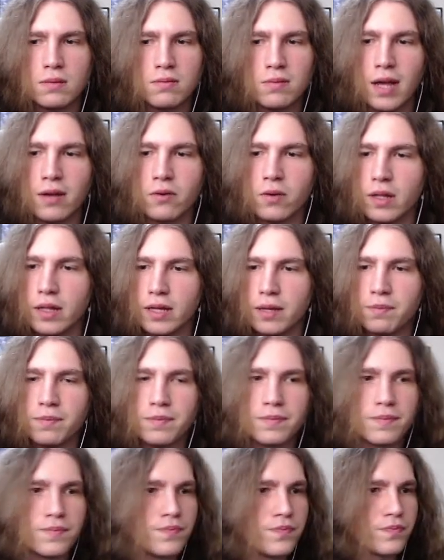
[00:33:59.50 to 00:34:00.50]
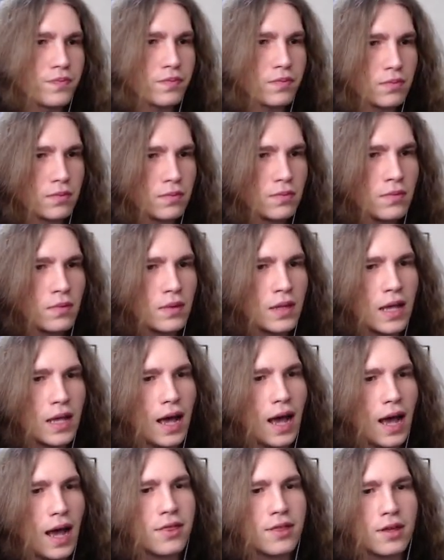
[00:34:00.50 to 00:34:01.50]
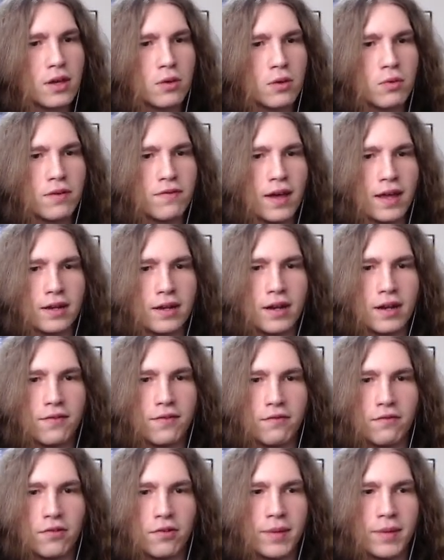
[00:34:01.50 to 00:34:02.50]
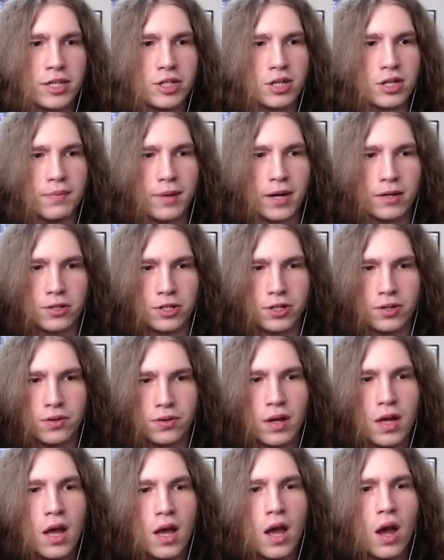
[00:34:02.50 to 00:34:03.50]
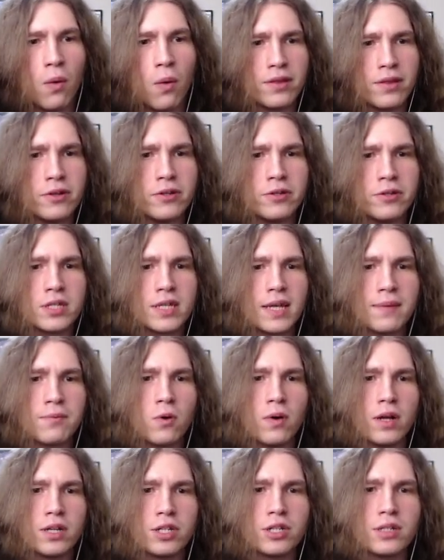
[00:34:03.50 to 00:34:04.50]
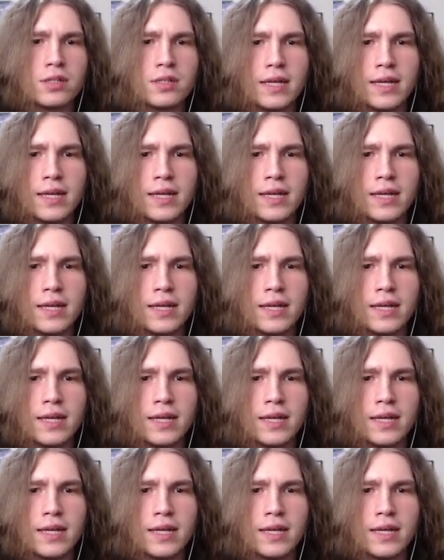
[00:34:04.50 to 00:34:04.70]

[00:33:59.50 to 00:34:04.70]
Not really. I think we've had enough information about you. Whether you skipped questions,